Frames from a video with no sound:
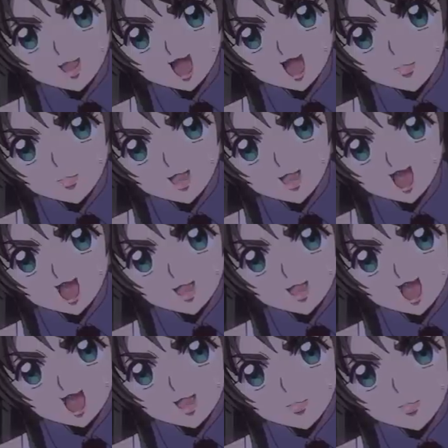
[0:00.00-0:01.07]
Look at
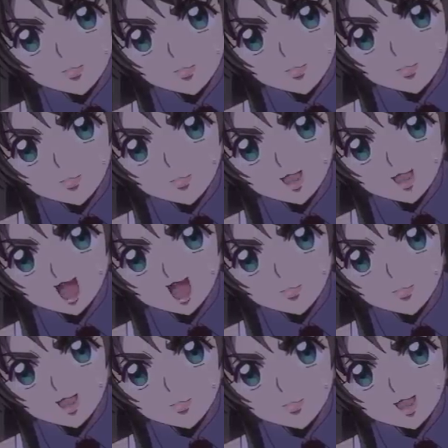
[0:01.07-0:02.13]
that.
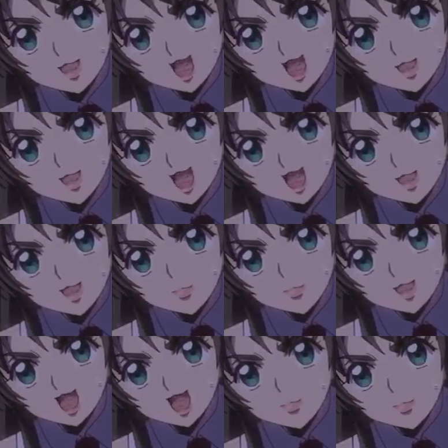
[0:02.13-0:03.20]
Lady Luck will take
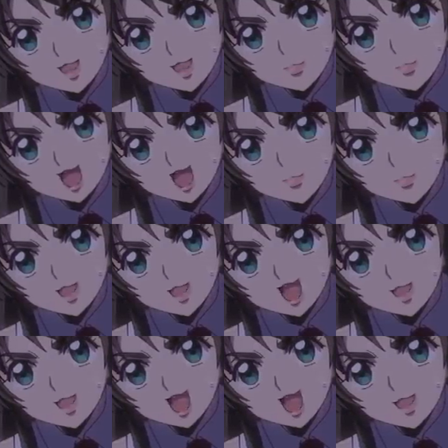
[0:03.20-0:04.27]
anyone's side, even a
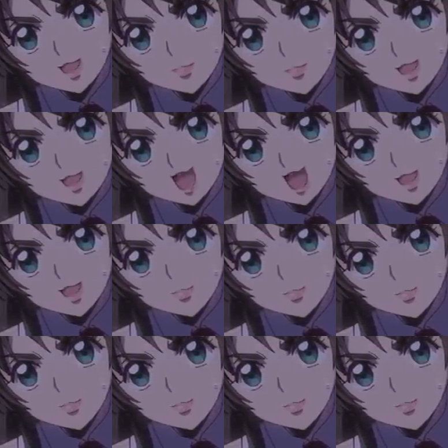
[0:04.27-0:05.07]
creep like you.